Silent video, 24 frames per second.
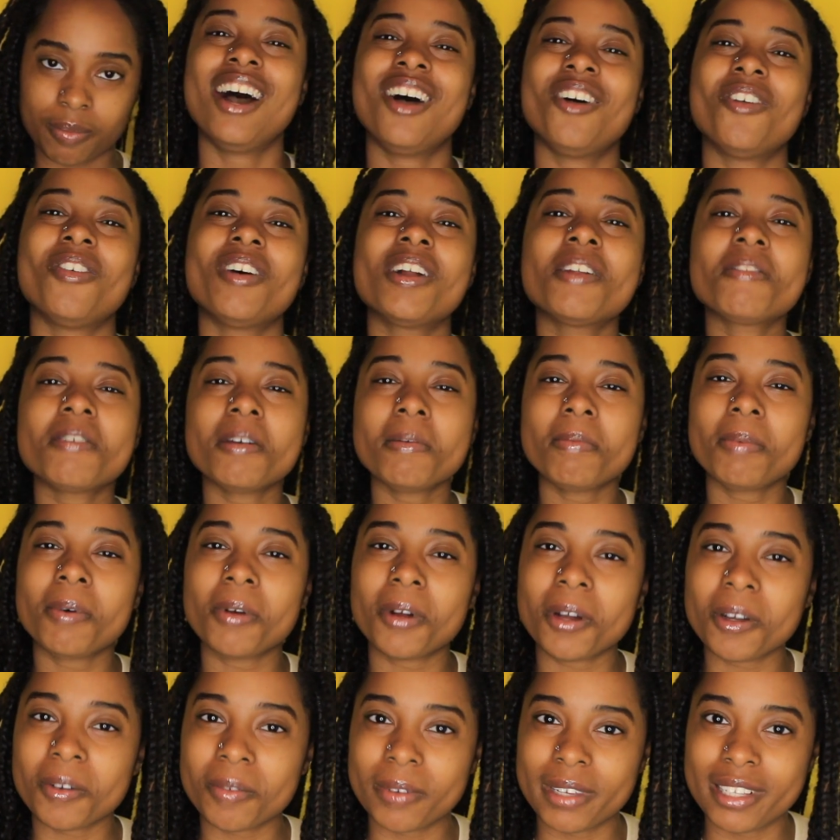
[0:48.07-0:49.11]
One of the
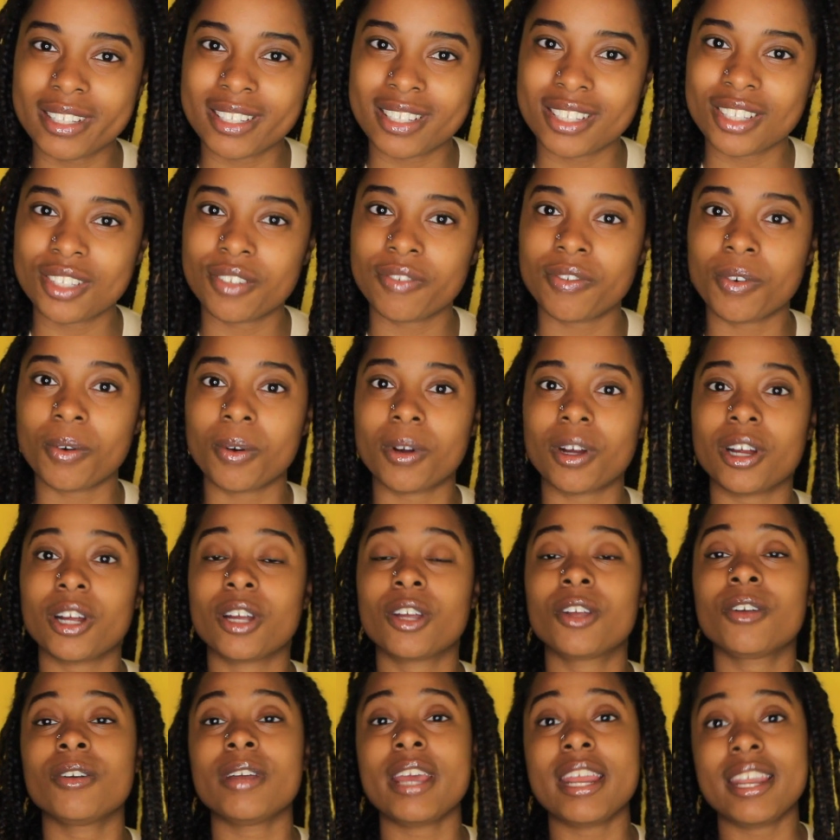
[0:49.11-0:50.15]
important reasons for
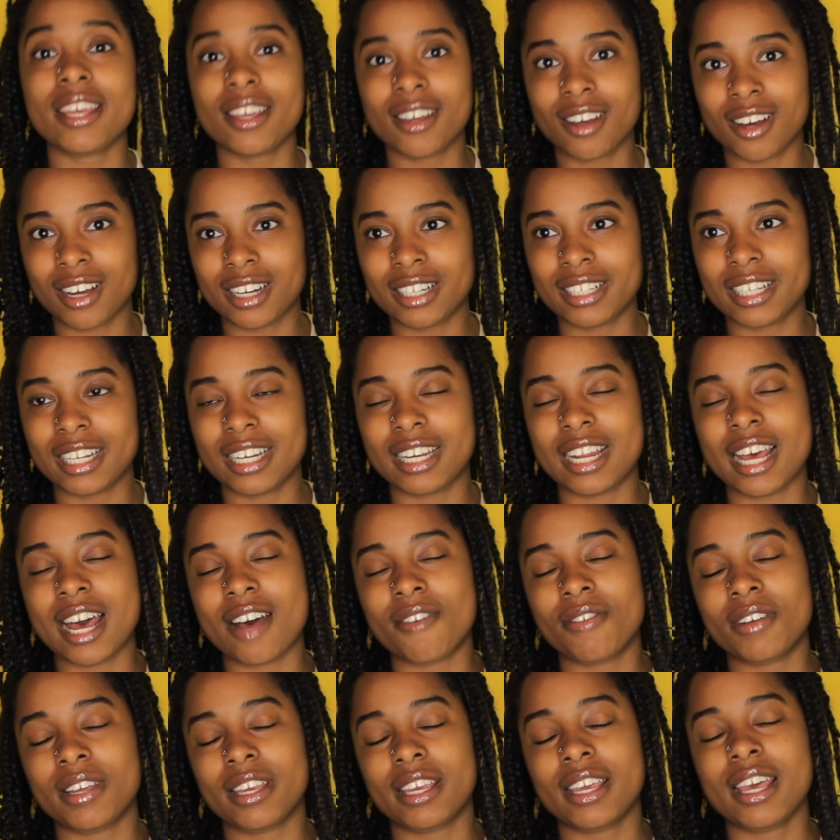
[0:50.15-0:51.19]
creating content and
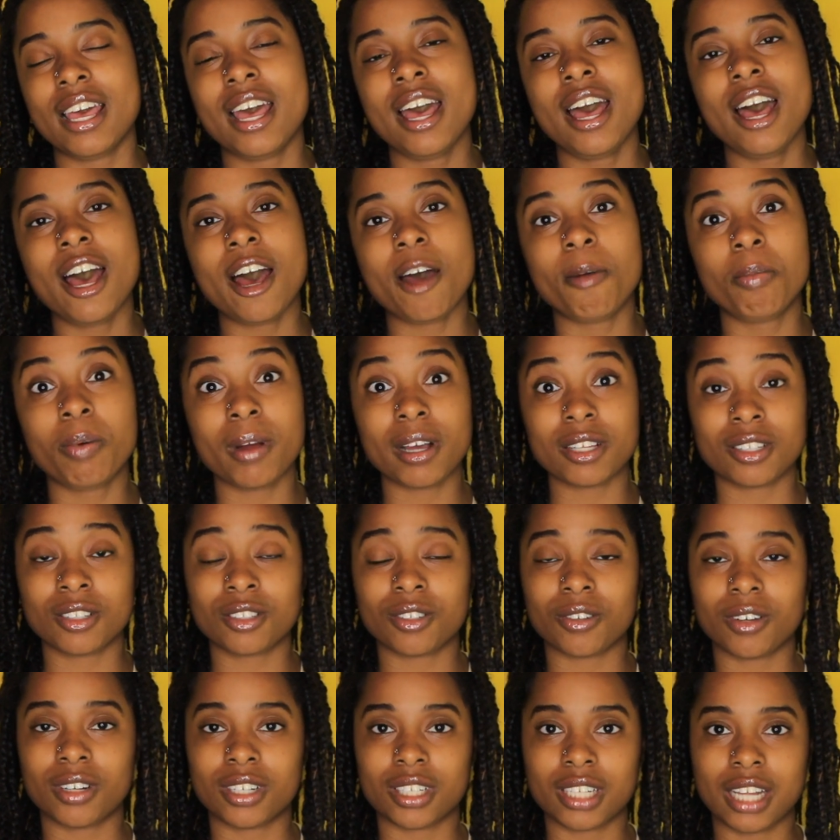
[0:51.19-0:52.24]
having a presence
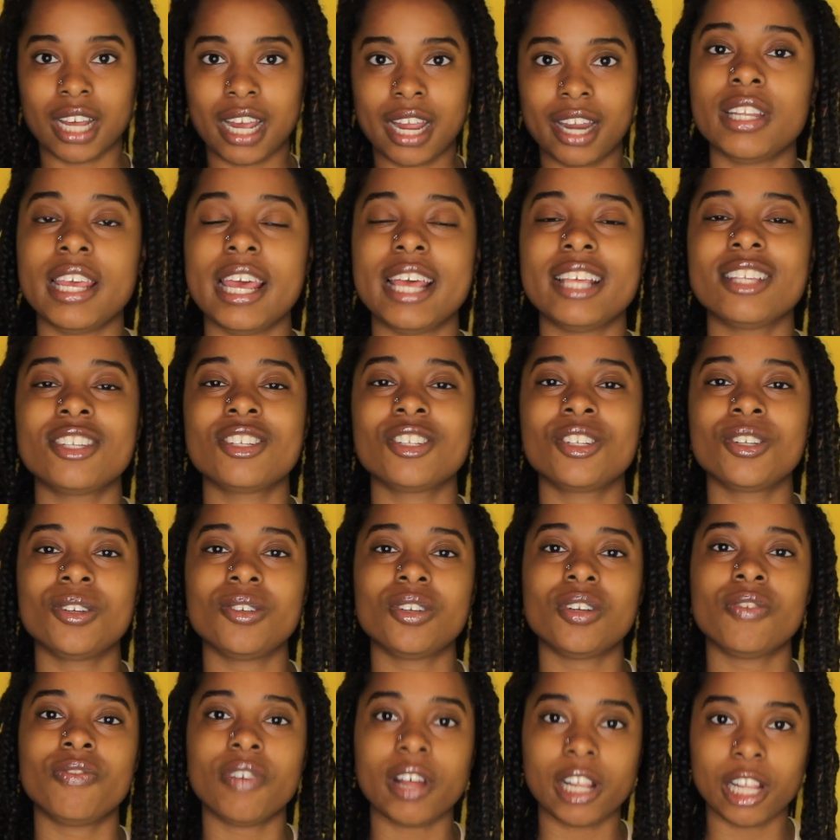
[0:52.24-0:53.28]
online is to
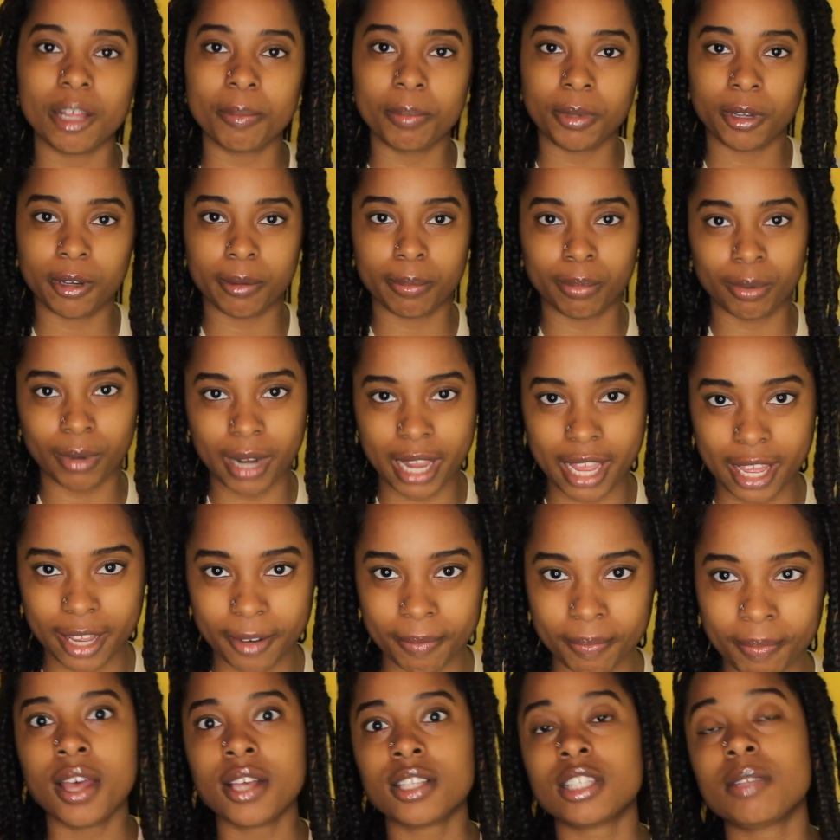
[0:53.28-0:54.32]
develop your
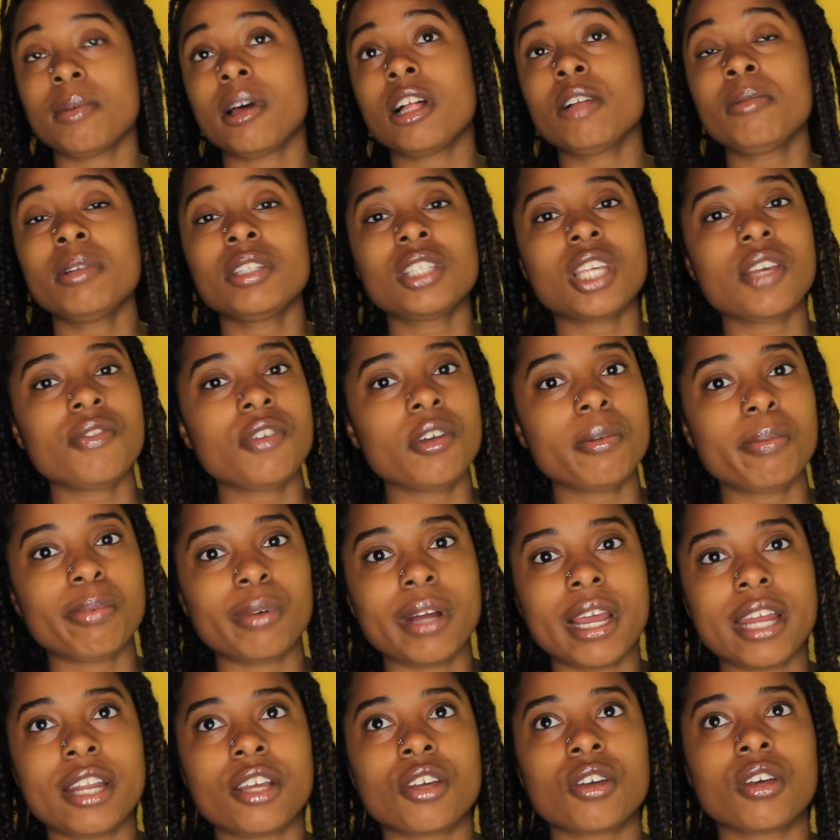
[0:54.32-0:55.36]
brand. Some elements of your
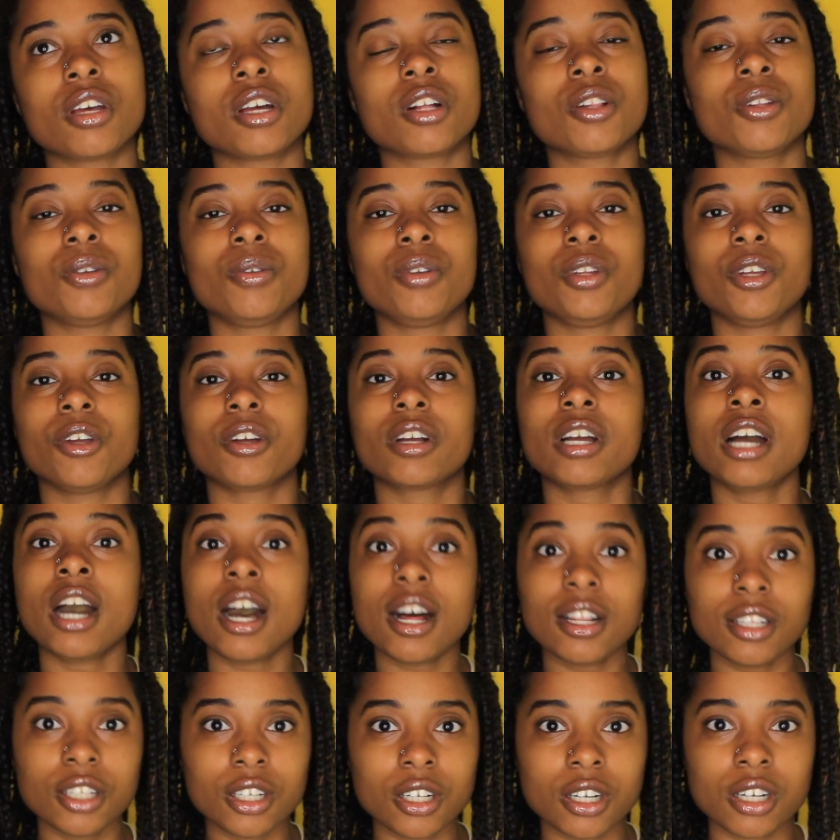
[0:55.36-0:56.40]
brand include your
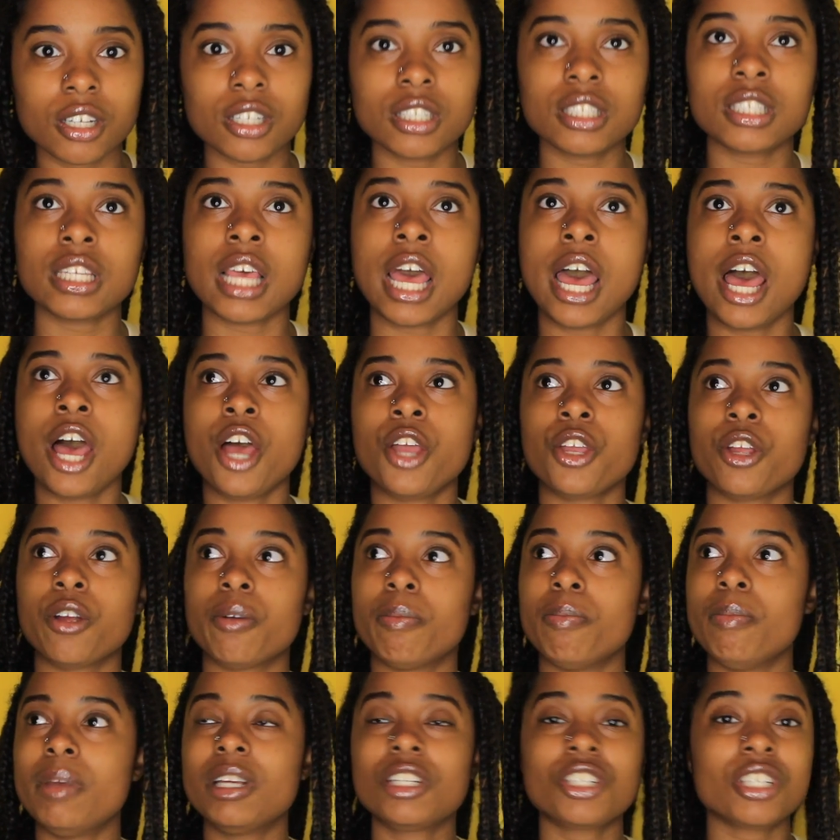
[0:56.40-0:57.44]
colors, your
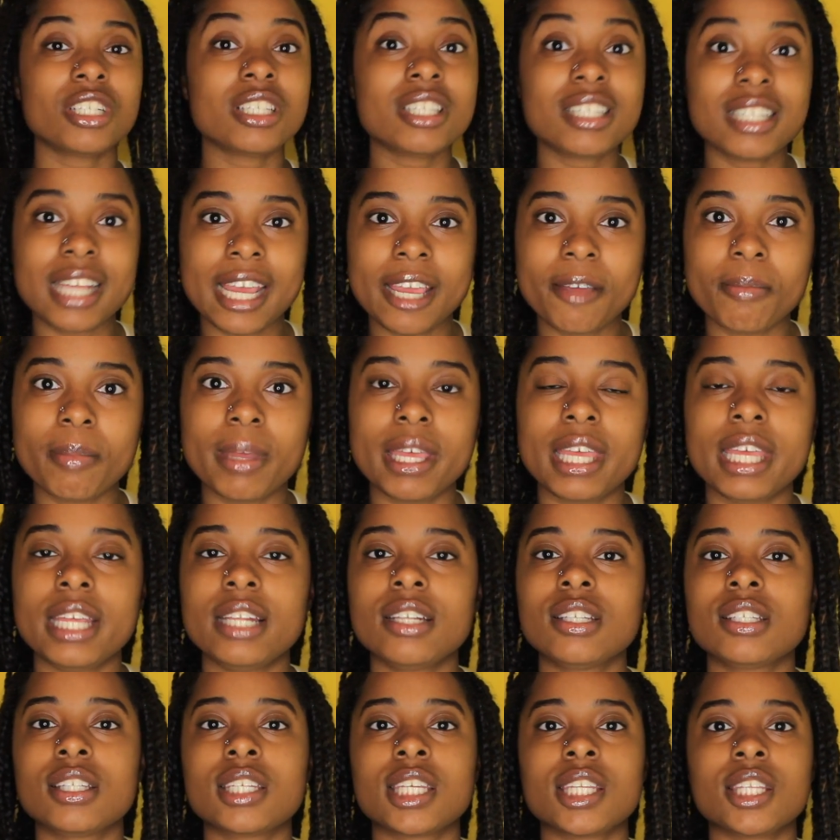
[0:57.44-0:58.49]
mission
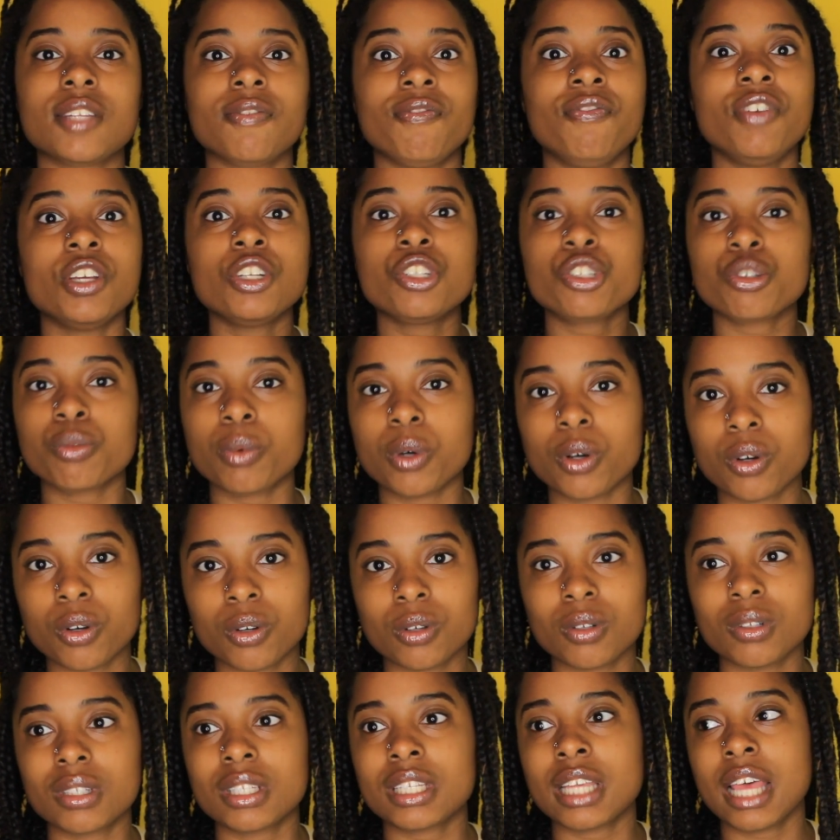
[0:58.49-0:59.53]
statement,
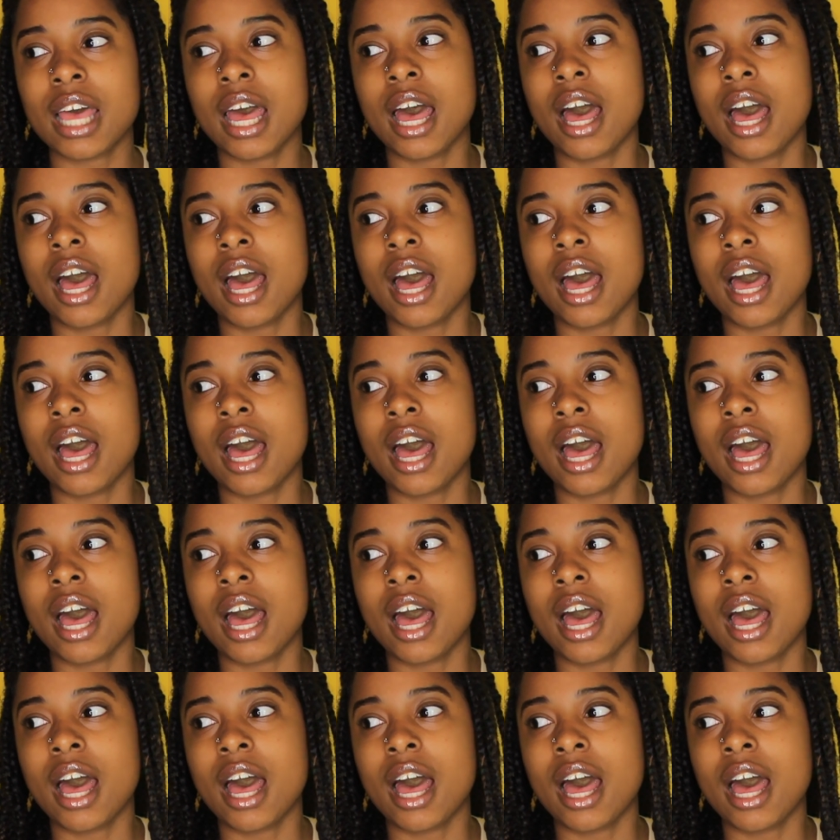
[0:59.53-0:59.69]
visuals,